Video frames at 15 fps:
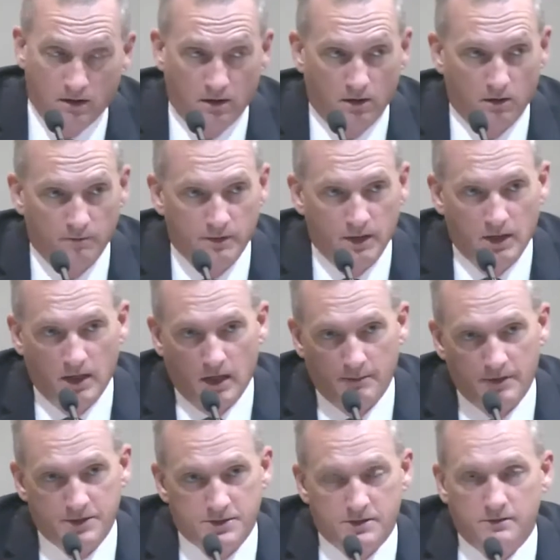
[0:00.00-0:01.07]
Um,
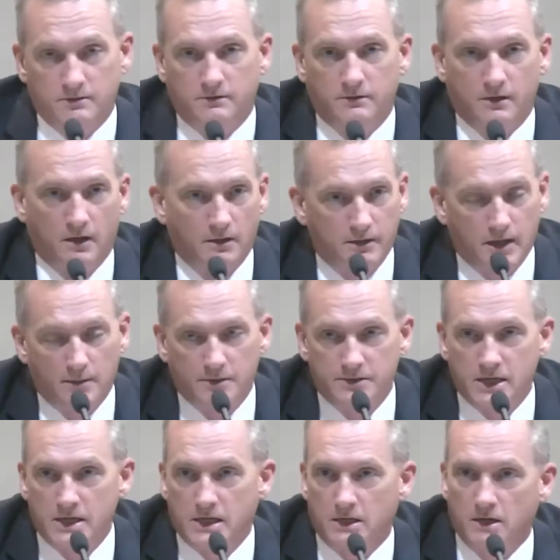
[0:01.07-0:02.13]
I mentioned uh, Deborah
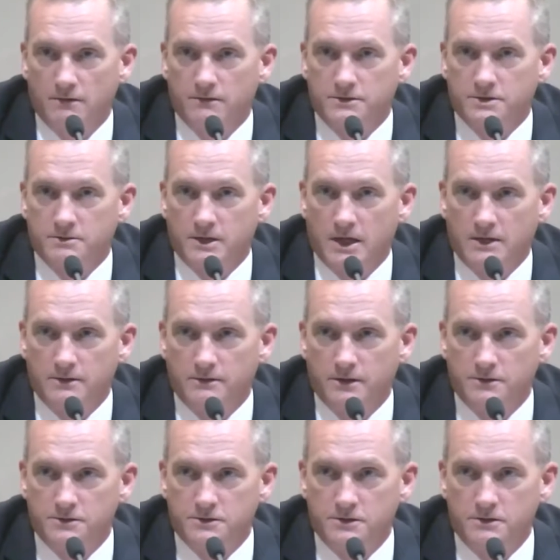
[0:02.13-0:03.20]
taking over some of that
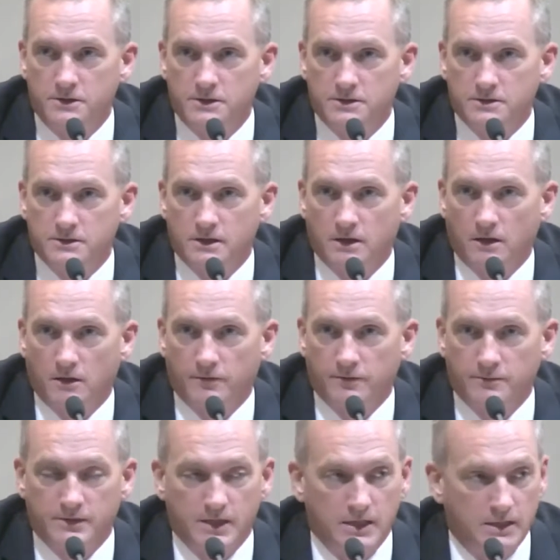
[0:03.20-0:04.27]
those duties uh,
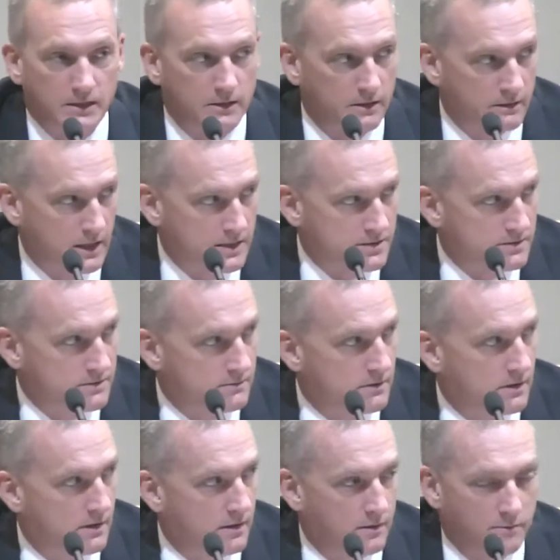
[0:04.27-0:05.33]
from Dina, and that's
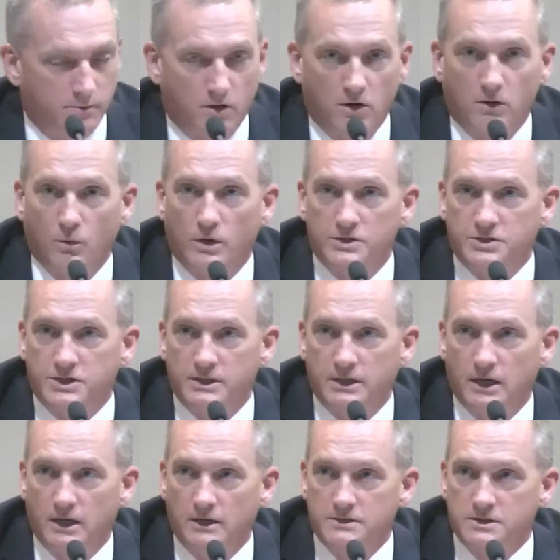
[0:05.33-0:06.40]
uh, part of what she
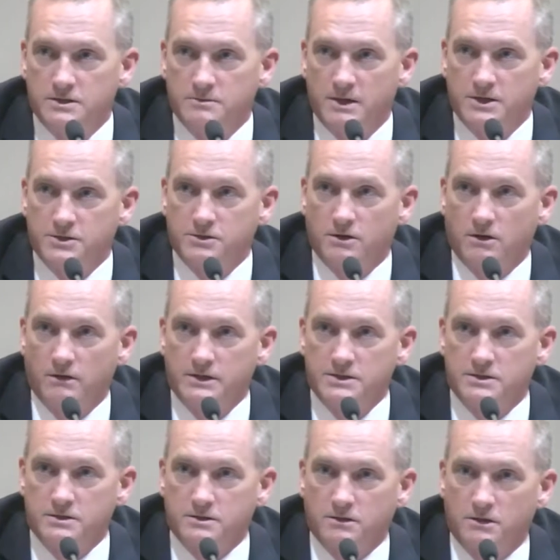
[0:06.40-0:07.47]
does is make sure all
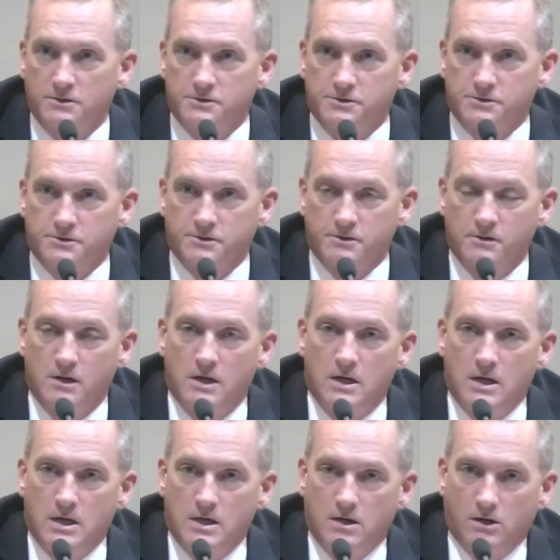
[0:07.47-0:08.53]
these disclosures are
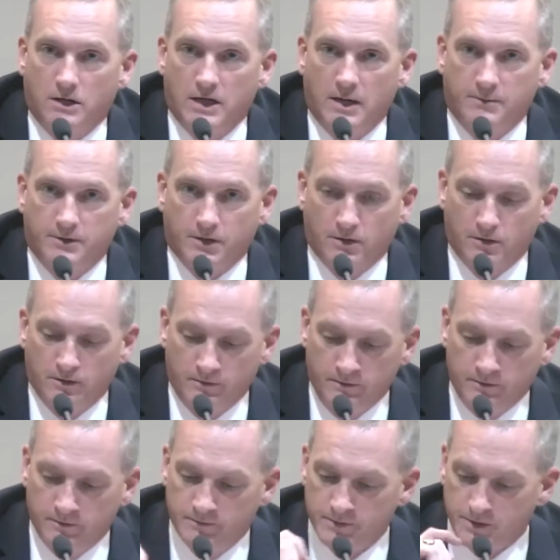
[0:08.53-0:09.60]
are kept
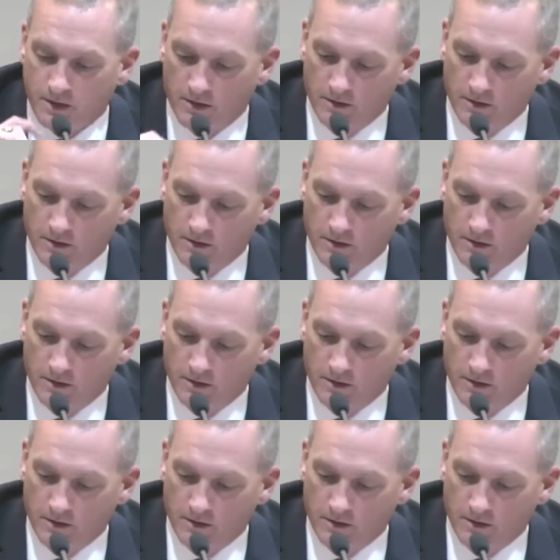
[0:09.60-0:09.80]
current,